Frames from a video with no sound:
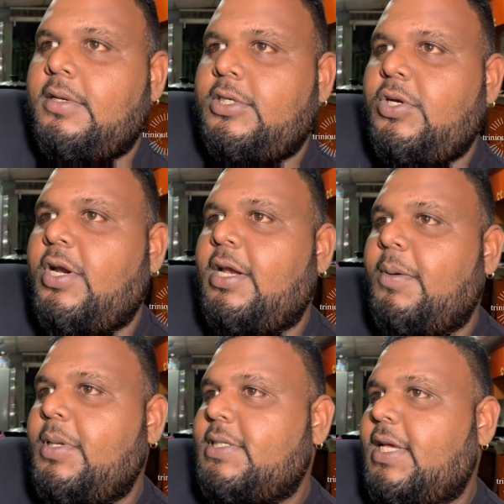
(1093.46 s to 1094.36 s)
Shauna
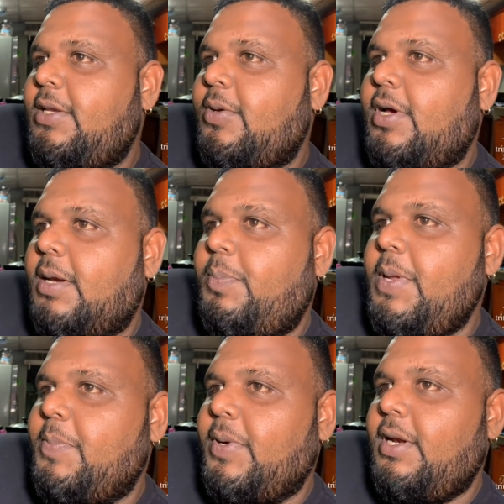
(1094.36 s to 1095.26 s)
W said, you got
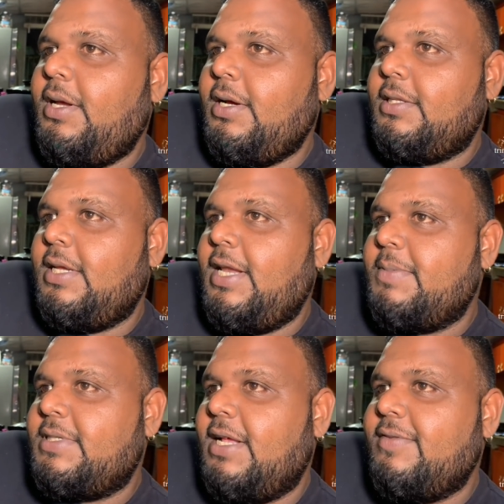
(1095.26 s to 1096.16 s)
people hurting
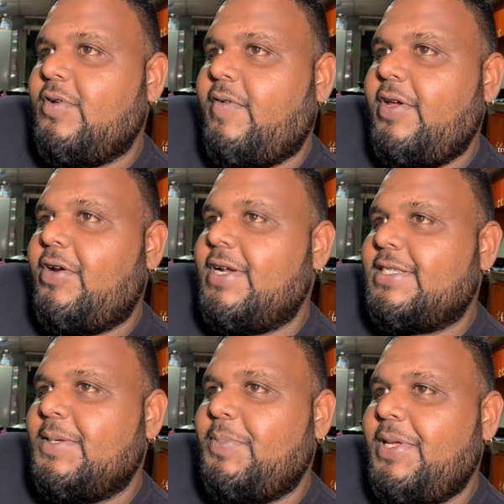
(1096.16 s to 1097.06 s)
themselves over your
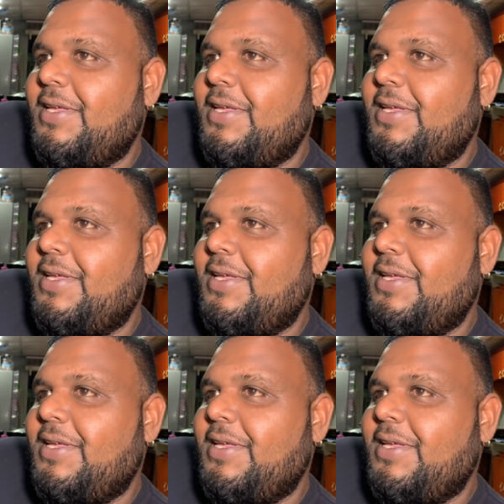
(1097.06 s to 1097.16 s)
recipe.